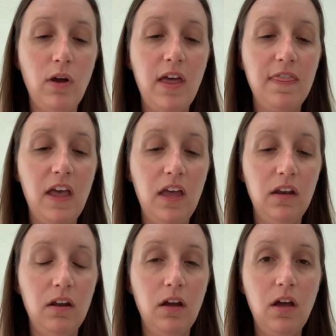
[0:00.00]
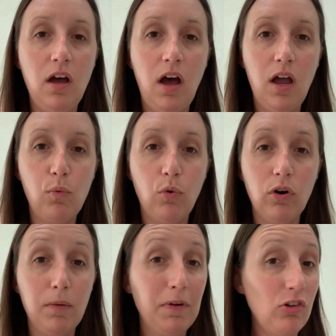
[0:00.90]
and then I wore
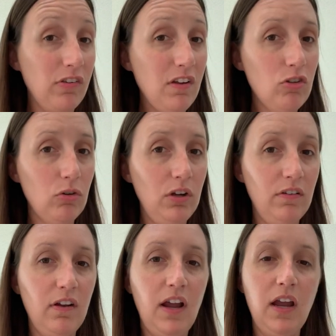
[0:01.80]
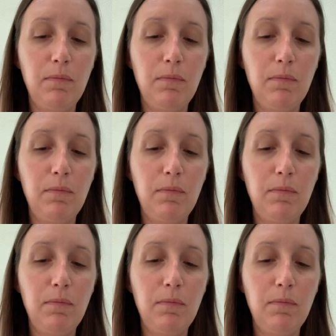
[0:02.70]
a bunch of sunscreen today